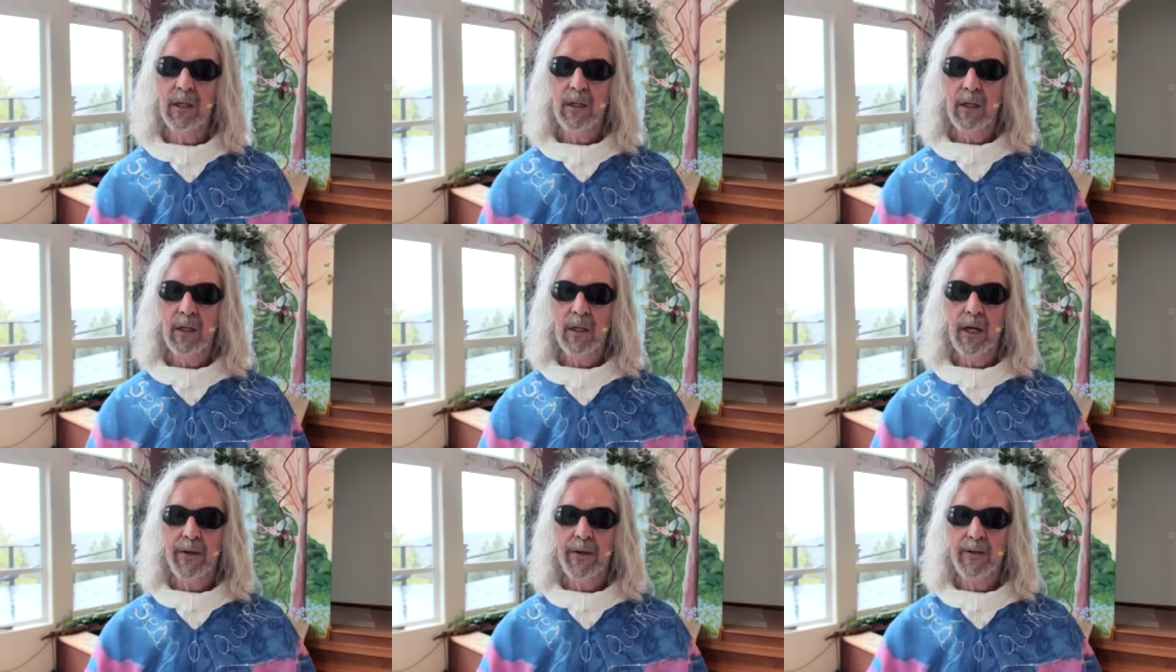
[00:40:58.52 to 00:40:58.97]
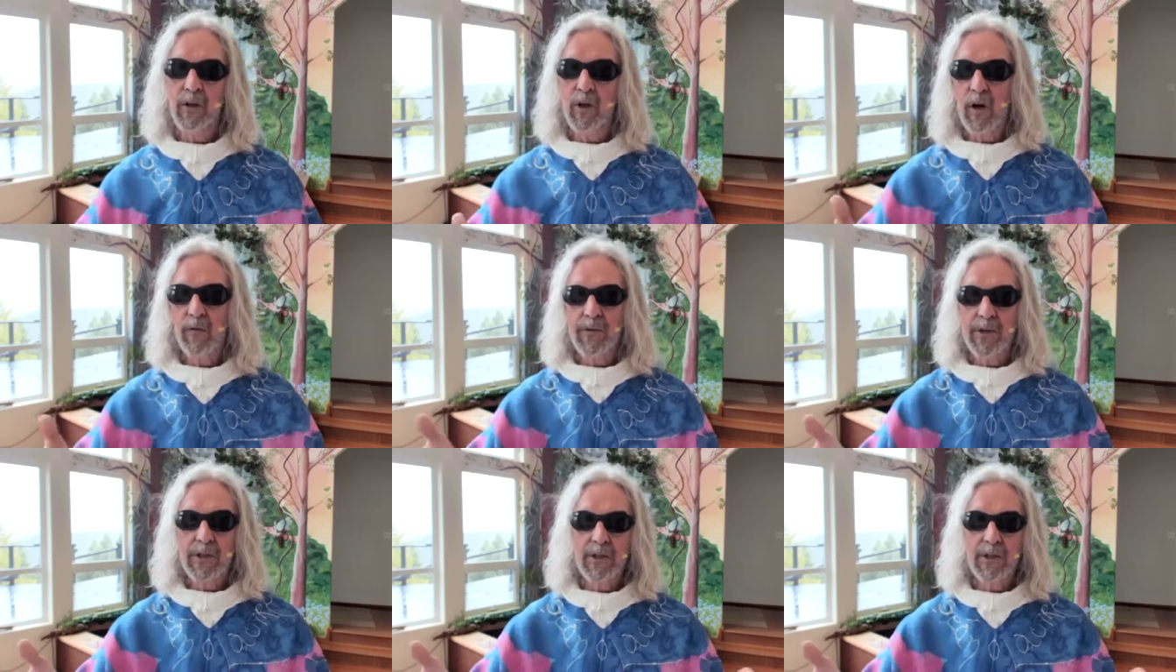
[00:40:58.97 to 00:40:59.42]
I don't know
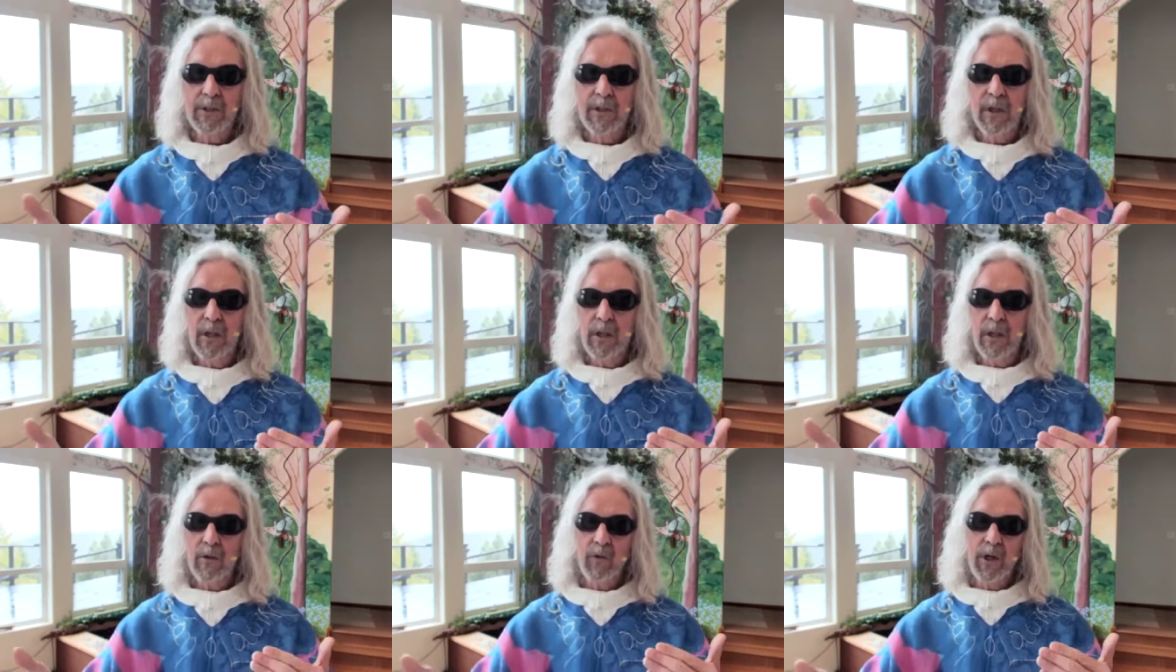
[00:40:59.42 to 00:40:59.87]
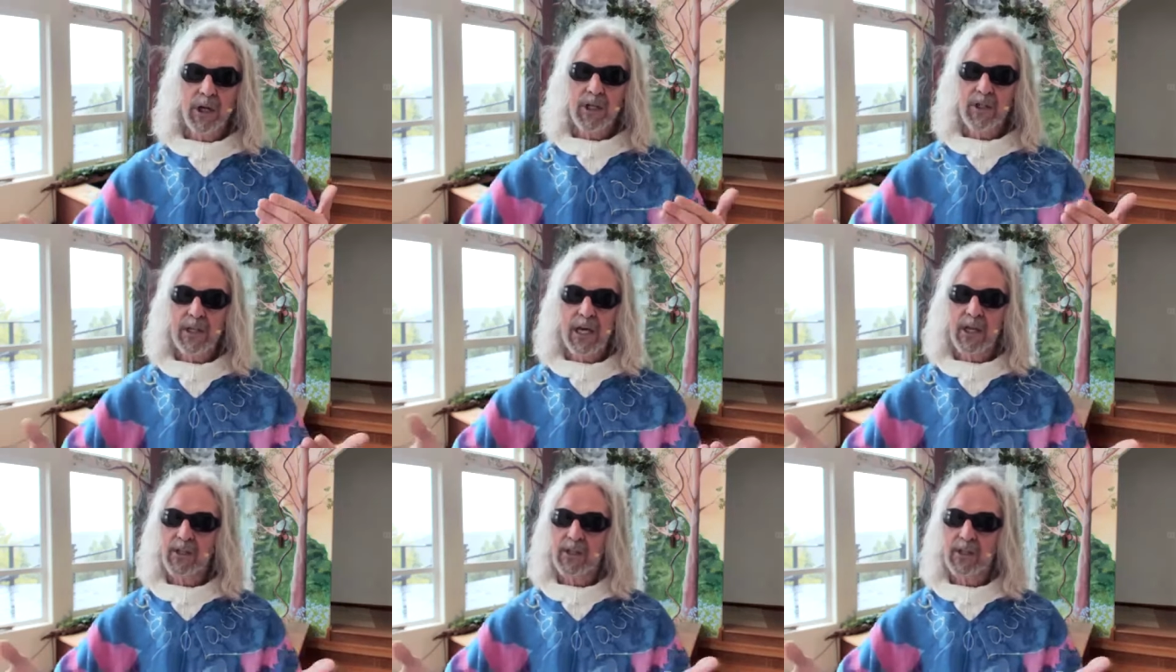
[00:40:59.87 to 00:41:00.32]
if it's reached
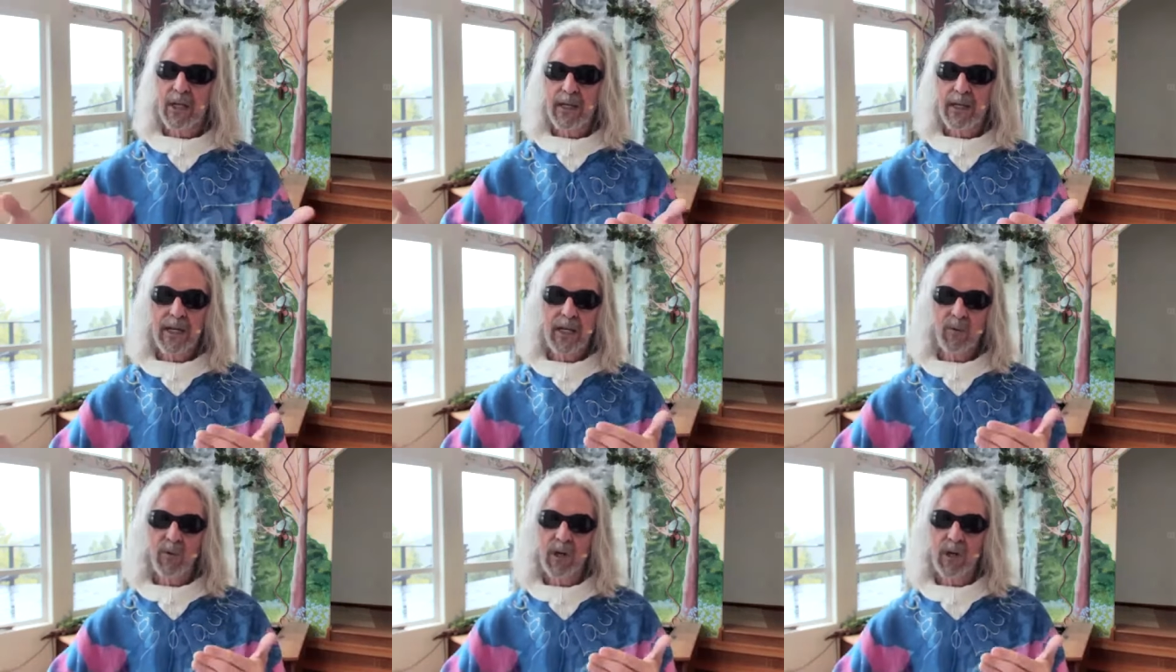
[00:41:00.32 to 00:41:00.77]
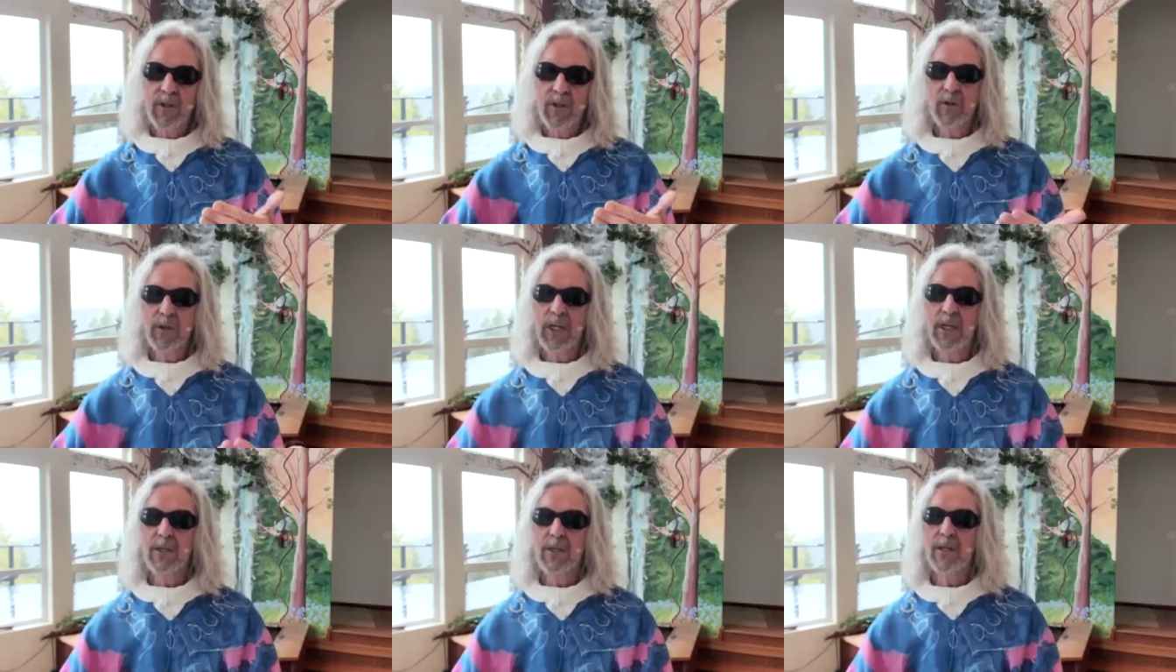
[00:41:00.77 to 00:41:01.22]
that yet anywhere in the
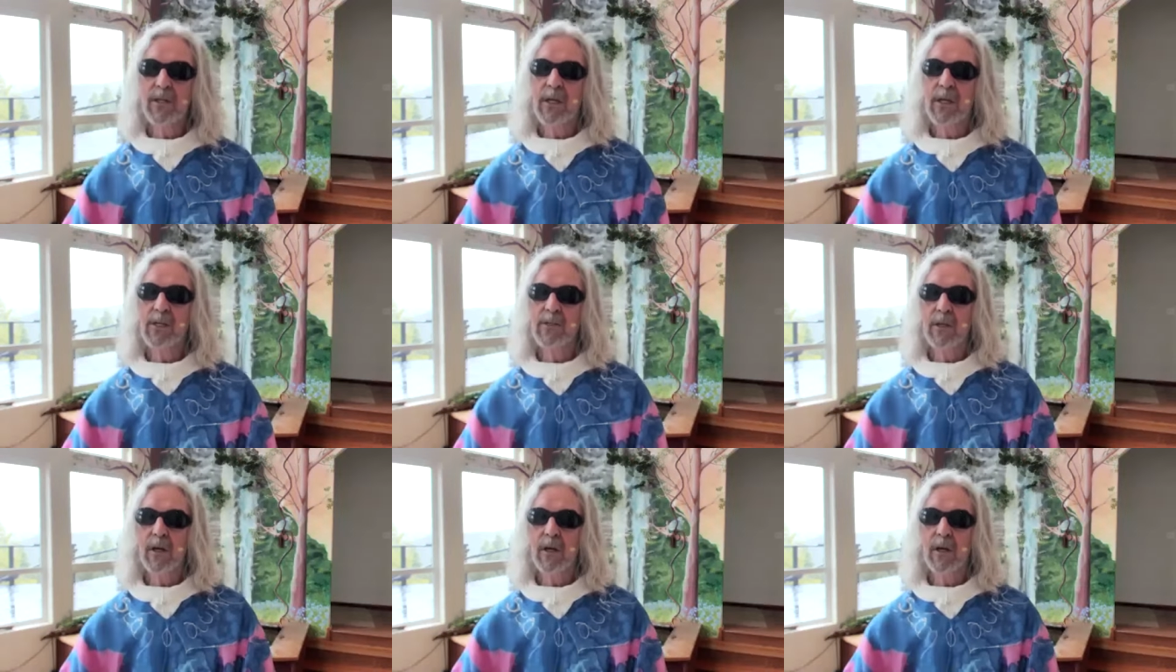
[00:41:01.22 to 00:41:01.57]
United States.